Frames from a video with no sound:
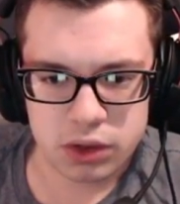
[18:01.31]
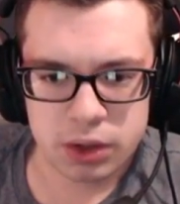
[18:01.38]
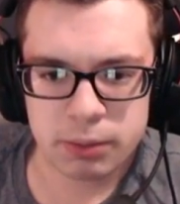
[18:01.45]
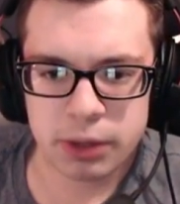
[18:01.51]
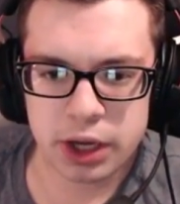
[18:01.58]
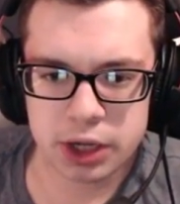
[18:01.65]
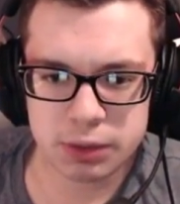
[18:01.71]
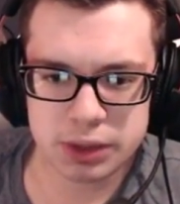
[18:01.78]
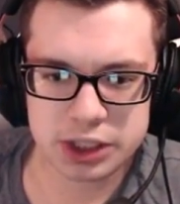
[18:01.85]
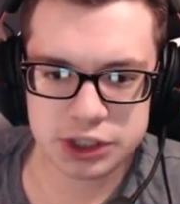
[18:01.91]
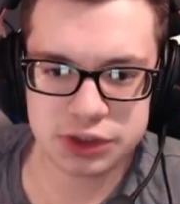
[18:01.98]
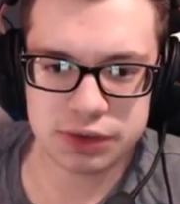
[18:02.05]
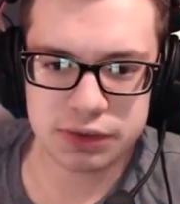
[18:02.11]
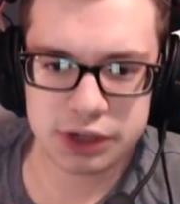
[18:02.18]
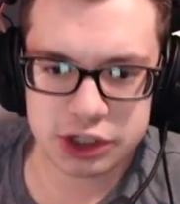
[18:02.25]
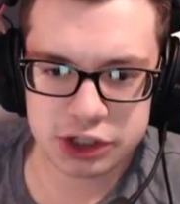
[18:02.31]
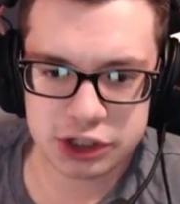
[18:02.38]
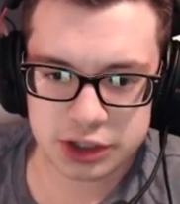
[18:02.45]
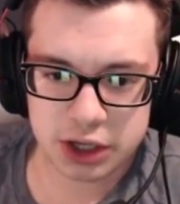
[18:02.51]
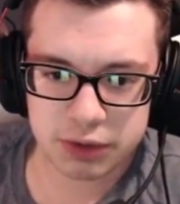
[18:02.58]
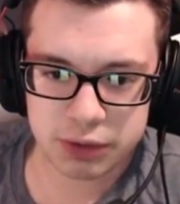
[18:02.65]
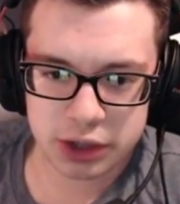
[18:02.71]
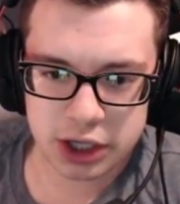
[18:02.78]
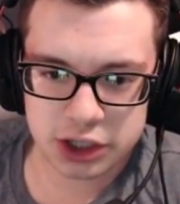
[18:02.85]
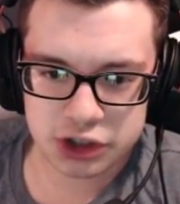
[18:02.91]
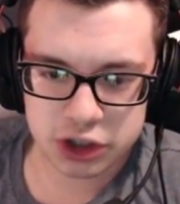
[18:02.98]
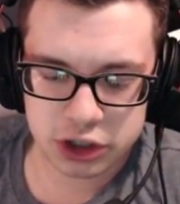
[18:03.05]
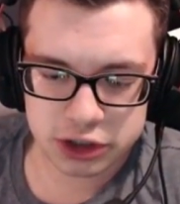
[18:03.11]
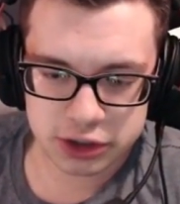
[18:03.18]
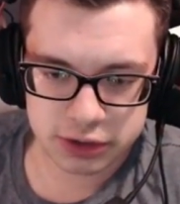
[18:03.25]
But anyways, to finish this off, we got
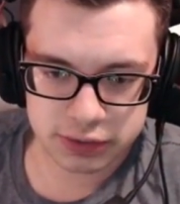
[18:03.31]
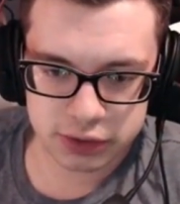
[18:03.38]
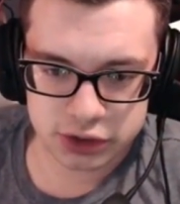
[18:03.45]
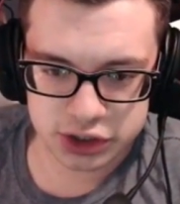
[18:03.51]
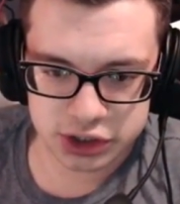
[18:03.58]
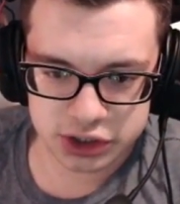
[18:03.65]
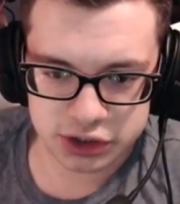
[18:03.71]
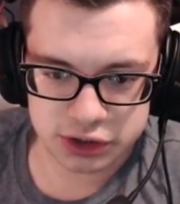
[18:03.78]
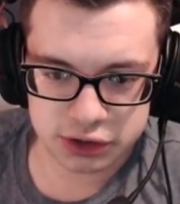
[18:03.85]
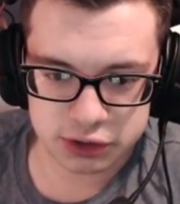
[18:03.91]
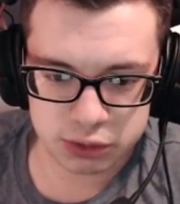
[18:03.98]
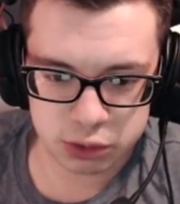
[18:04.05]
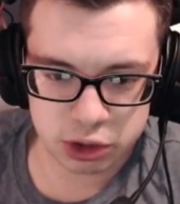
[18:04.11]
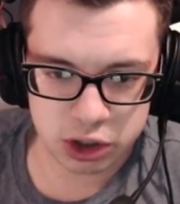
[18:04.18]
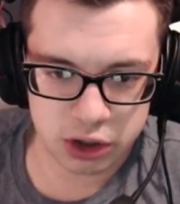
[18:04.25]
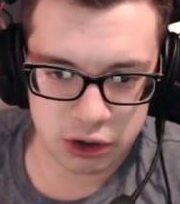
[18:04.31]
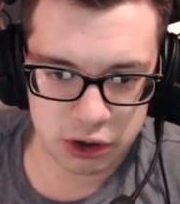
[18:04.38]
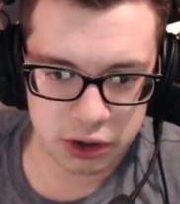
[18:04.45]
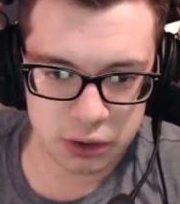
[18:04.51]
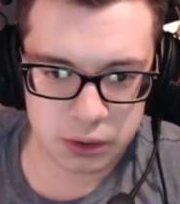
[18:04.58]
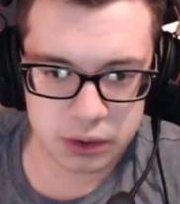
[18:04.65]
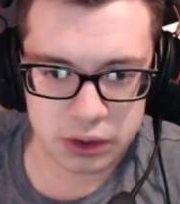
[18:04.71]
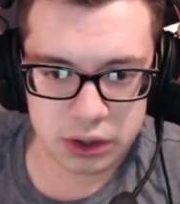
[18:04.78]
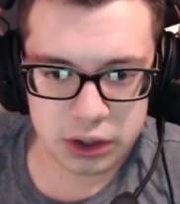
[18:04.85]
Charizard versus Lucario.